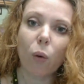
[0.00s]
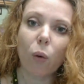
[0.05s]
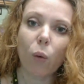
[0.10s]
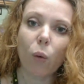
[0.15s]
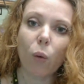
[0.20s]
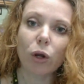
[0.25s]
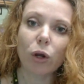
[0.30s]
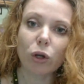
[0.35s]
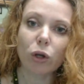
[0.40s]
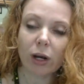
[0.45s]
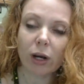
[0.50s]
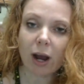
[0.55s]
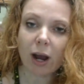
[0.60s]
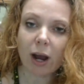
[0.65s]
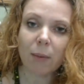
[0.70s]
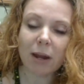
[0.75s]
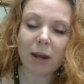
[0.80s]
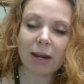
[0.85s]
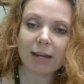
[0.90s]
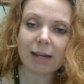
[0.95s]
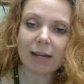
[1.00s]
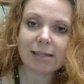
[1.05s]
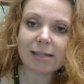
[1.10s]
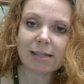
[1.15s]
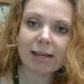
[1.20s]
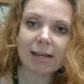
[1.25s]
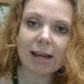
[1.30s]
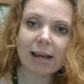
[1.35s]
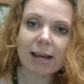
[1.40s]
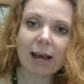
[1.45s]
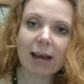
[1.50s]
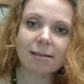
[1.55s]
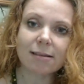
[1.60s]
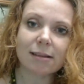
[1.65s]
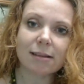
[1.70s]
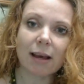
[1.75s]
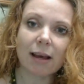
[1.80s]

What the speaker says: or you can come in and see us